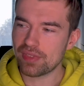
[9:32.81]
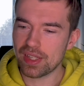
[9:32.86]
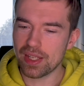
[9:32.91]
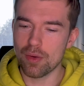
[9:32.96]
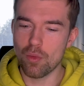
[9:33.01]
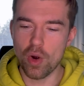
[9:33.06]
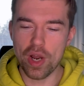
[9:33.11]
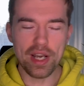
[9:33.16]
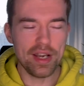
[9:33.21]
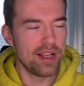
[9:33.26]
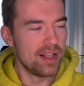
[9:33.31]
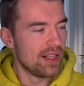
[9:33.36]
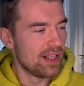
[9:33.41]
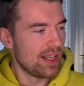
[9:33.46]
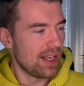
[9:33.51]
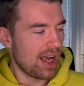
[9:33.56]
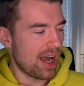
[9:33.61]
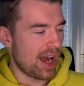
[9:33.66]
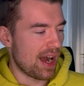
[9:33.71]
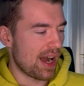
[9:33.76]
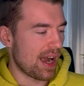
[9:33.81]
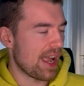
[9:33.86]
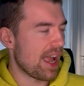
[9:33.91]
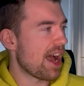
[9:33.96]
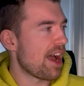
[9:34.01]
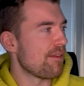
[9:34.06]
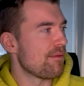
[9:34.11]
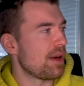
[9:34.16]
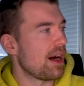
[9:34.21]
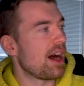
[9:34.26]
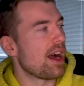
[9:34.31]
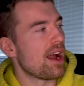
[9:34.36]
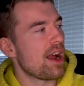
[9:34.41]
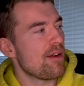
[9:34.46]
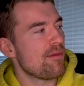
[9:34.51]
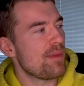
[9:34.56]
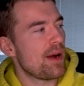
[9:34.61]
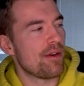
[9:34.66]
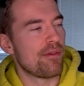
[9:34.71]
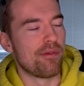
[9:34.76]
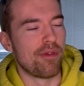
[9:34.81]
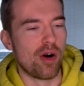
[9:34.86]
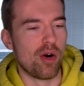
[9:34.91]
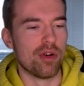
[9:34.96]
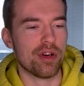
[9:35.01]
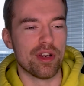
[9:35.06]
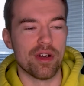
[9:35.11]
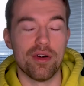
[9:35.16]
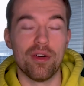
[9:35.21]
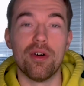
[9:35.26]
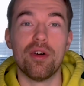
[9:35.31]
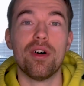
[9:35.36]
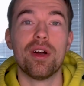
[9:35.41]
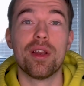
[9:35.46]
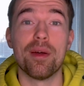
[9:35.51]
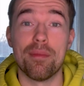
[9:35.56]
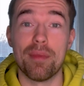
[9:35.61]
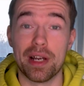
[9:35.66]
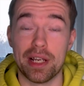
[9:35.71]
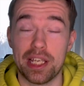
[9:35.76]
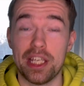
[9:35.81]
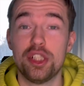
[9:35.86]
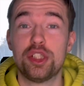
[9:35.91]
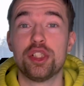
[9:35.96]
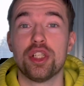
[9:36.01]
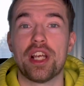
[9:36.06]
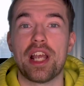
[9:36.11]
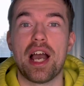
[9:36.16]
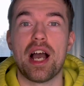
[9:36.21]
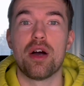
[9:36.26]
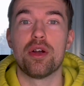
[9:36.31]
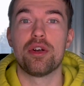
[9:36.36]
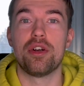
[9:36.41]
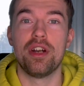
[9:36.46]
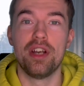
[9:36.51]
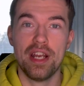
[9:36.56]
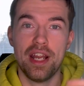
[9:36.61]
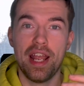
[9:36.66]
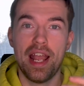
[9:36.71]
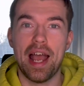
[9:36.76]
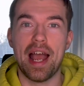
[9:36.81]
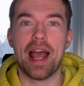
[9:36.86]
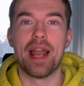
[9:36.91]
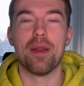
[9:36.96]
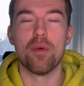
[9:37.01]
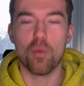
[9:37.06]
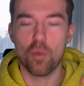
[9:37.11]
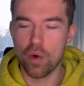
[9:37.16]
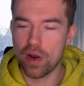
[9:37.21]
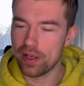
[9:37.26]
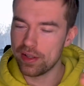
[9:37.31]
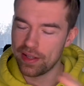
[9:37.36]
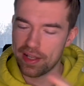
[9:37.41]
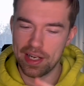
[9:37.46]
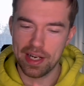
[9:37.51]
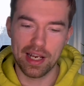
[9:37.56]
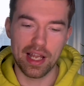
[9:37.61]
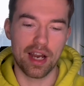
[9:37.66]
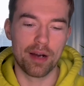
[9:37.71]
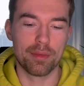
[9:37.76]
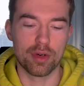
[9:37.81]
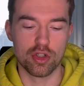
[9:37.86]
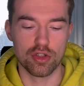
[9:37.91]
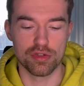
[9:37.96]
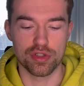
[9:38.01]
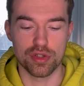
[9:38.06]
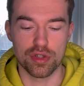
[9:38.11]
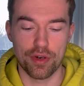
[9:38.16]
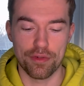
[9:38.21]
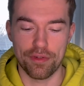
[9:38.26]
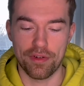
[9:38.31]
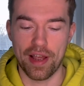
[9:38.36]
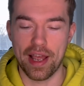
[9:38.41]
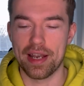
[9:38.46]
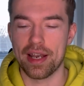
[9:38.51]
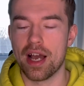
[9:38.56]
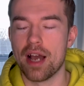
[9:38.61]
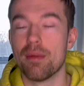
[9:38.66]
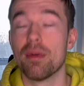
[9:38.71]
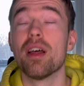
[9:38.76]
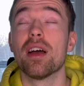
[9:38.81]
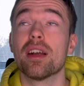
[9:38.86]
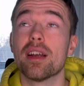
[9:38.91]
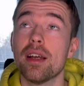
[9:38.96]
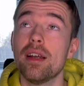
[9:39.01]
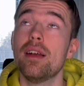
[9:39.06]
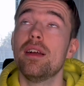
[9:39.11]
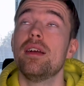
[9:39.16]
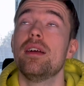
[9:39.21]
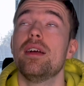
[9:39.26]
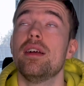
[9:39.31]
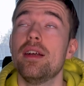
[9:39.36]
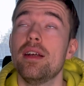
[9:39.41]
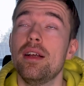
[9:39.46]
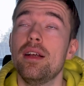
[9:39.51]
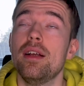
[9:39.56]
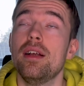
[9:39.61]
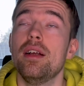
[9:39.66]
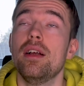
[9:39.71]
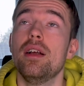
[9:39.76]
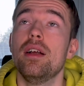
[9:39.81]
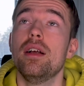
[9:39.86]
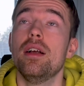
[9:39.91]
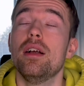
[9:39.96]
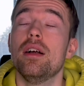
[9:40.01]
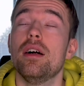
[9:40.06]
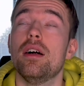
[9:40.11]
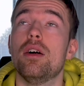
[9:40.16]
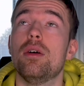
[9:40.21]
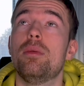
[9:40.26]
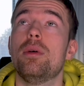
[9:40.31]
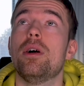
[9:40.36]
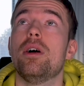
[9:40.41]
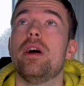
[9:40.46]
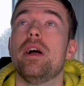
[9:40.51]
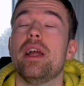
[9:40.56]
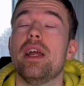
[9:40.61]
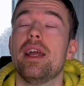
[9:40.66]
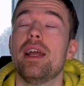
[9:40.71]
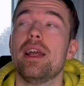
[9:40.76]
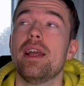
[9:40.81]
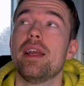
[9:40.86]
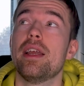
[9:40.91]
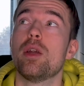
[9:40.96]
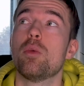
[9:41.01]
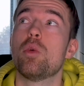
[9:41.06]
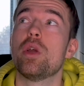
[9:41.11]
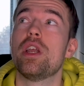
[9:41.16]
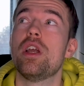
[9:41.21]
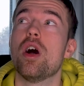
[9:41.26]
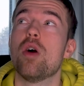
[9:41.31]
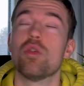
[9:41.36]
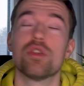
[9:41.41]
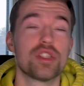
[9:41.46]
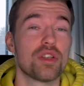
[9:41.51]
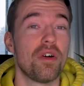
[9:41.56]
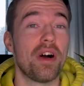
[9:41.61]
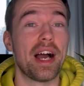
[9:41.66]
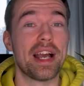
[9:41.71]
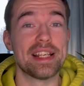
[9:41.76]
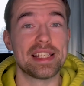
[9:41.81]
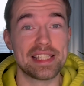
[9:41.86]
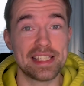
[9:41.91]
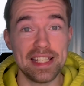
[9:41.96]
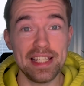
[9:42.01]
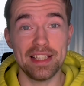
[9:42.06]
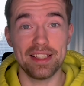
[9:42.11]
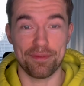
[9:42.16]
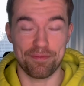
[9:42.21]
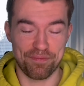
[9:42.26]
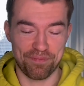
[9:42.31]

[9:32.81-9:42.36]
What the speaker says: when I have my phone on my kitchen counter, and when the alarm goes off and I'm like, oh boy, here we go. So I sit